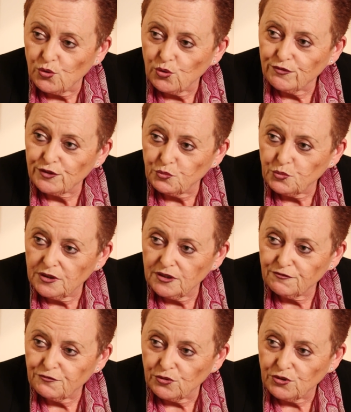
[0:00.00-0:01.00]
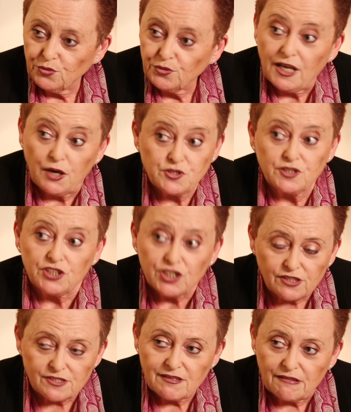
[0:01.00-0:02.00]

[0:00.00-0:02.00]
all over the world for 2,000 years.